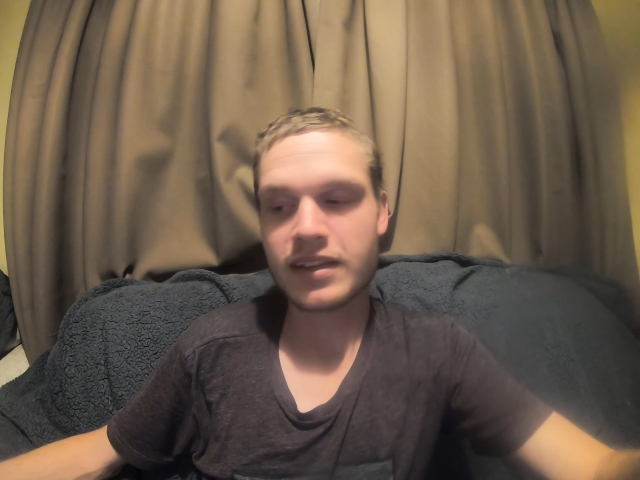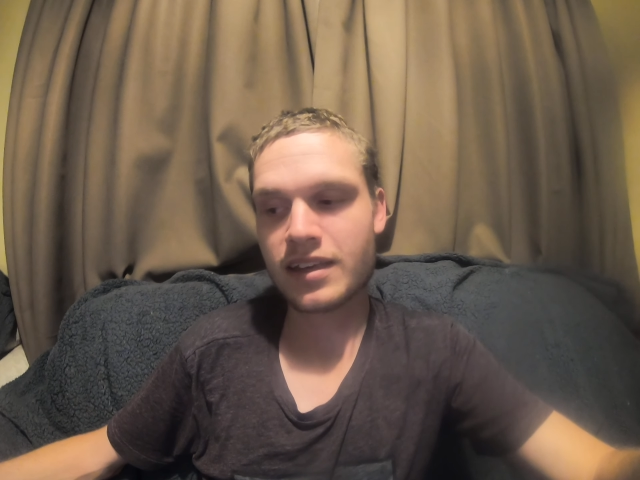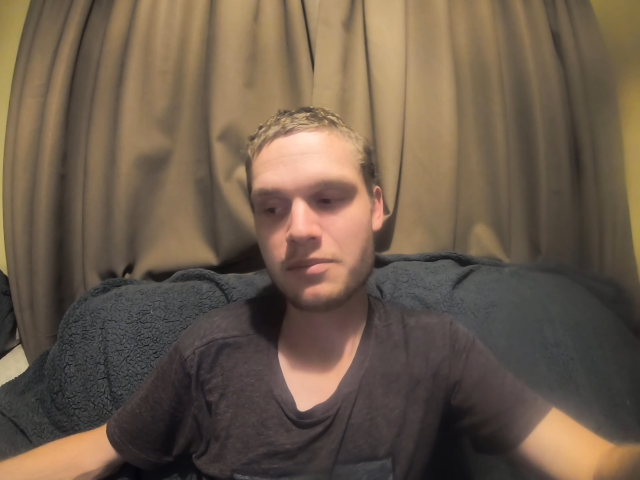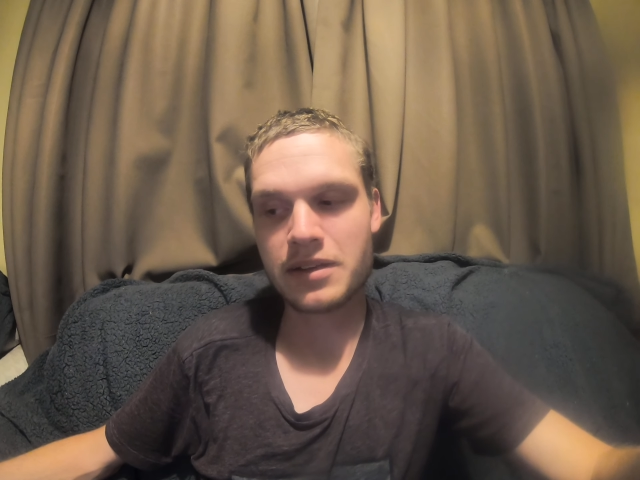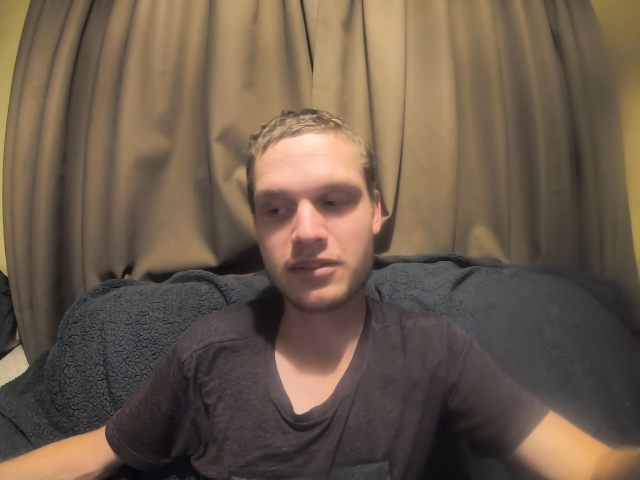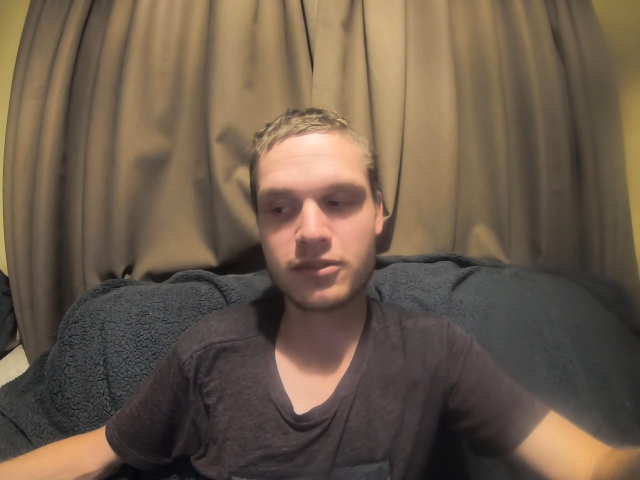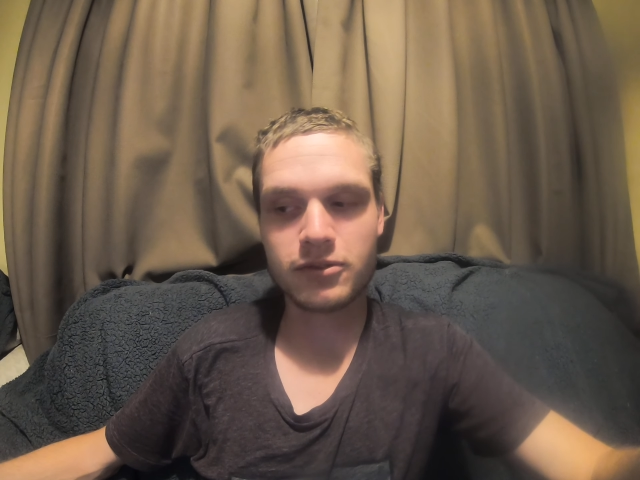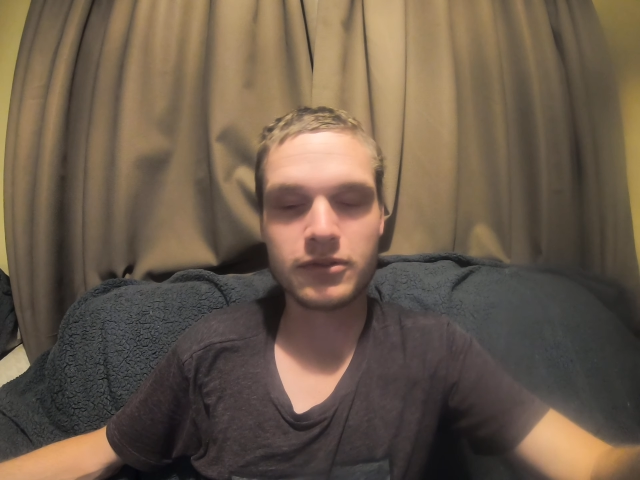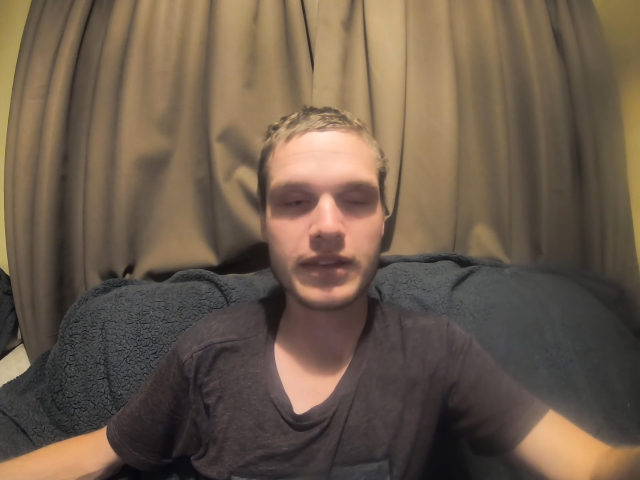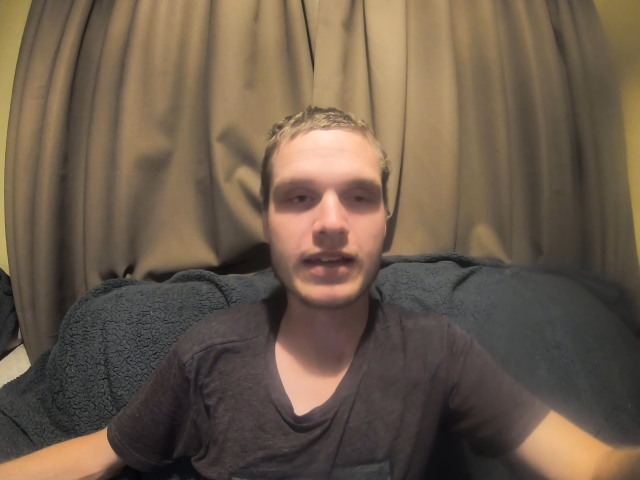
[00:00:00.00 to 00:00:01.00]
compared
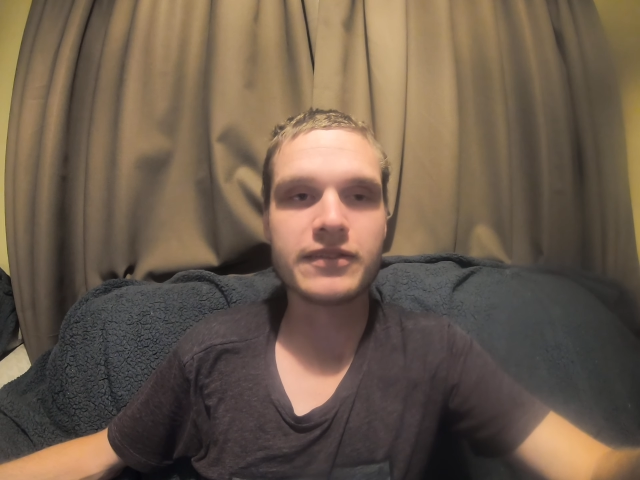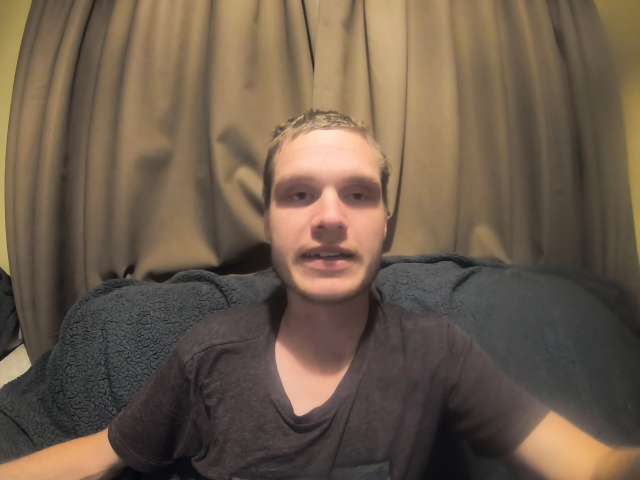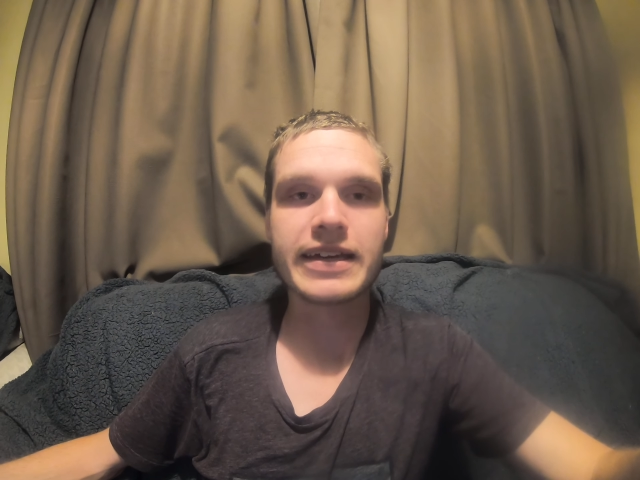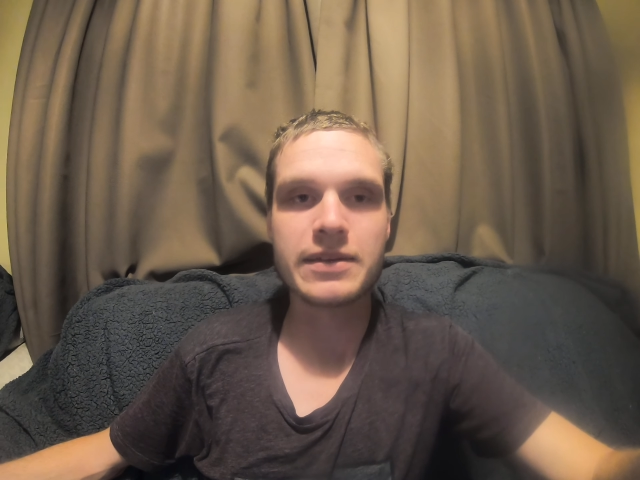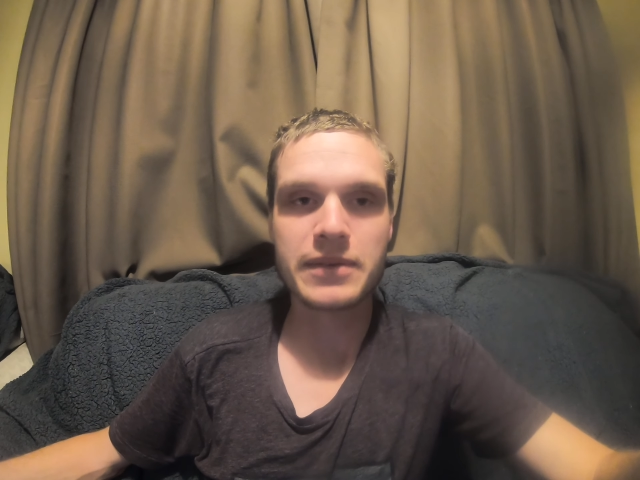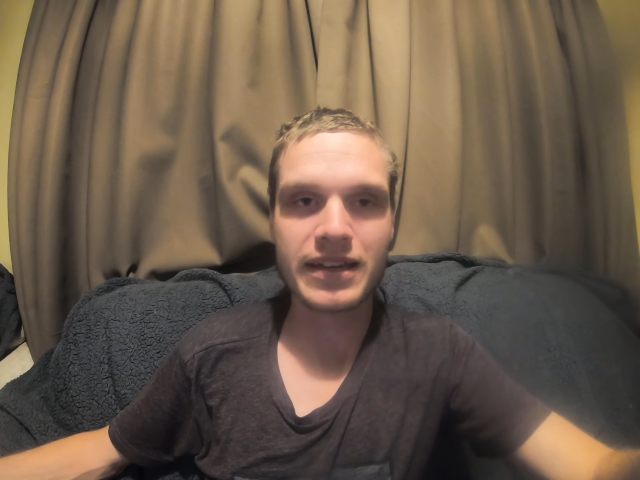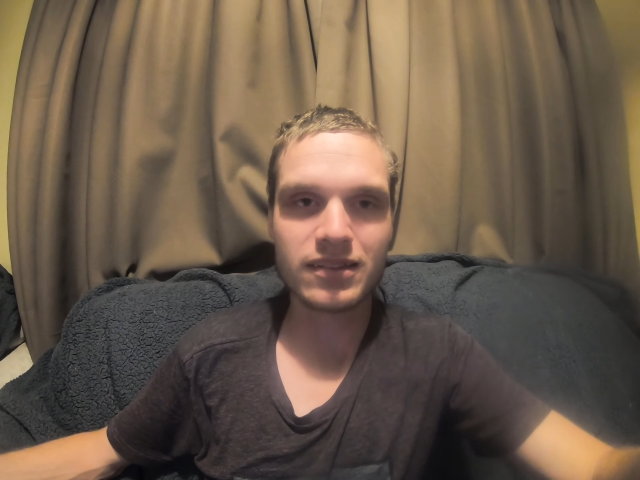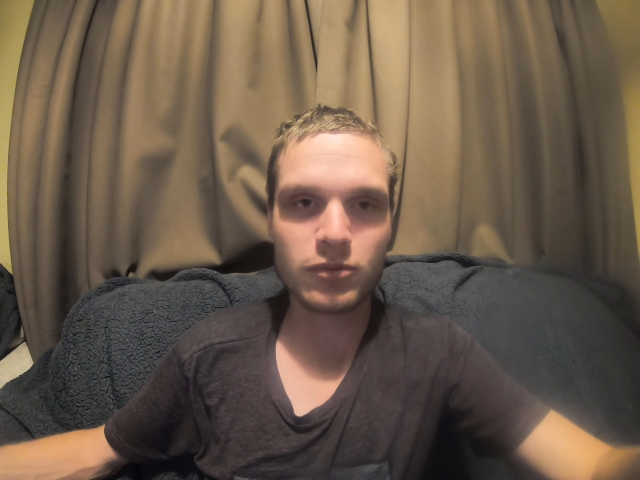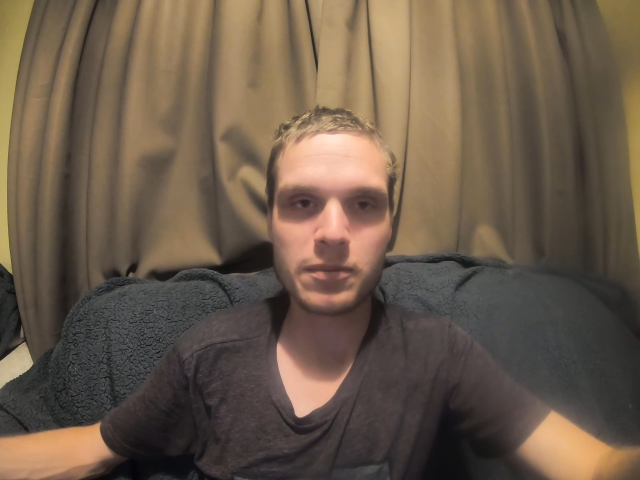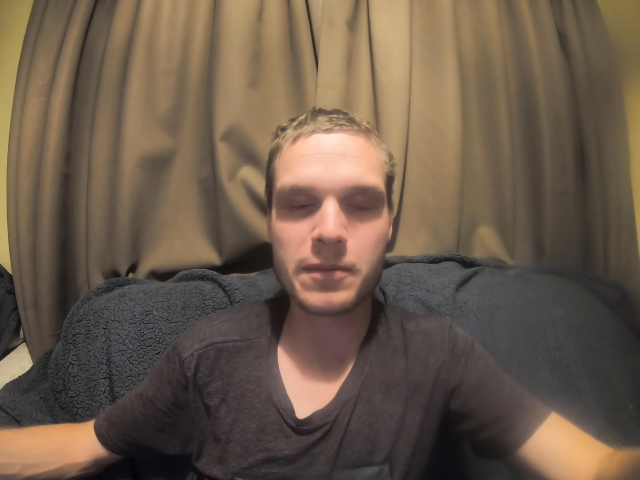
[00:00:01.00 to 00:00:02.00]
to the other game
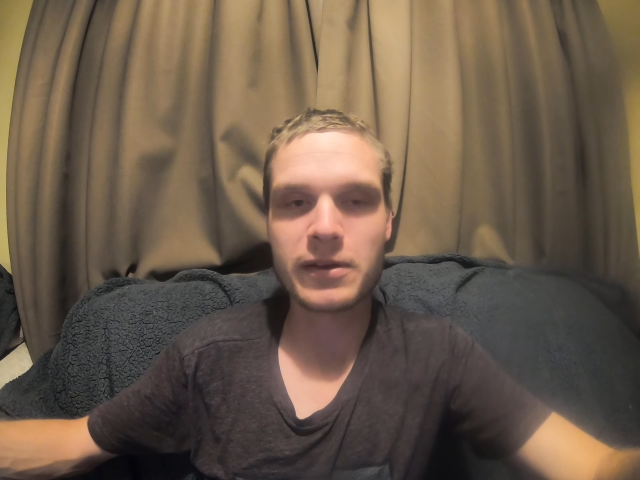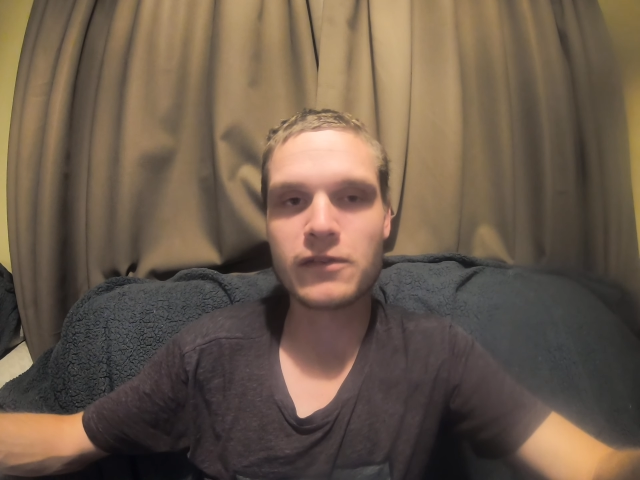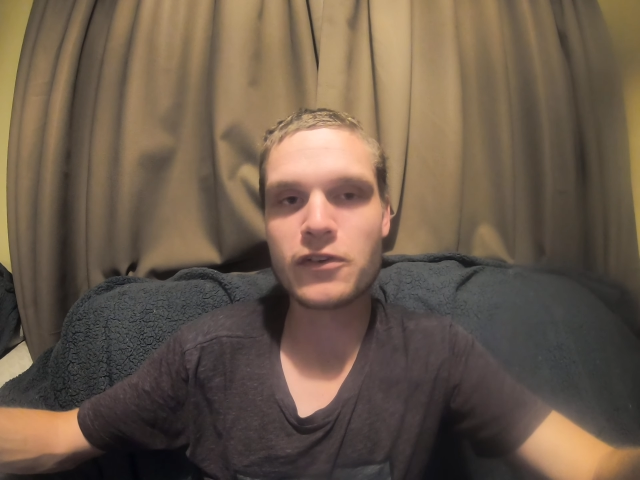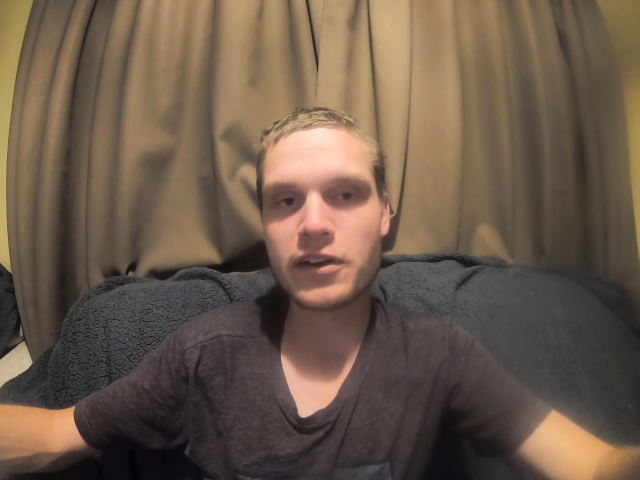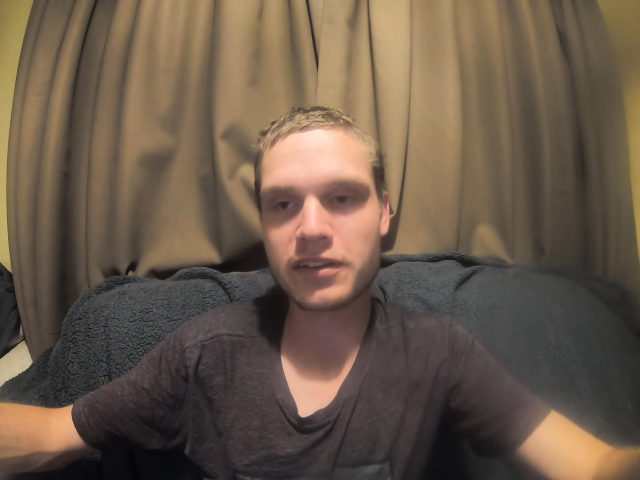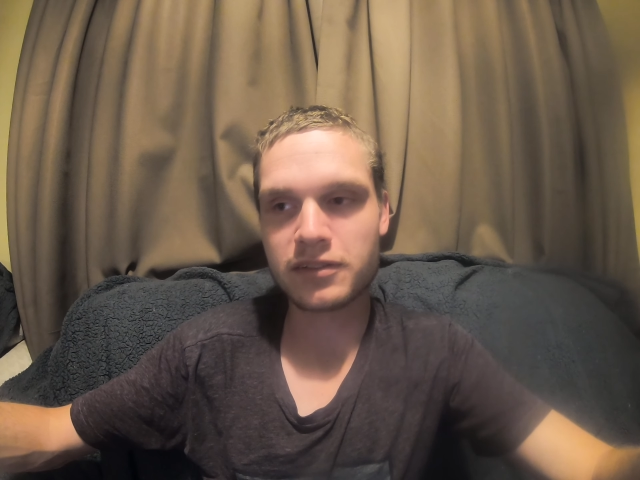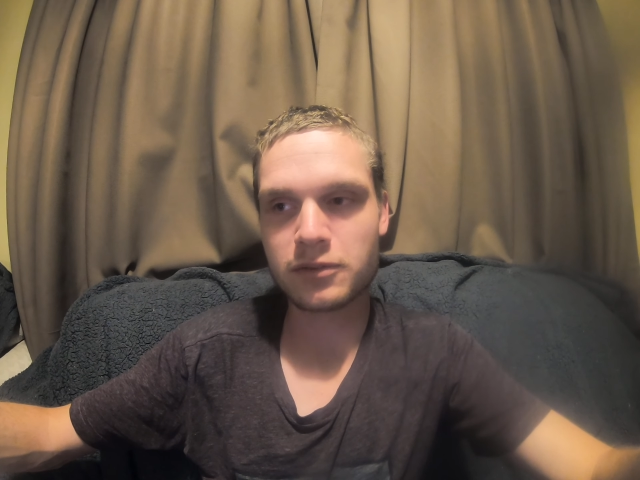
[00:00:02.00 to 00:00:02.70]
against the Republic of Ireland,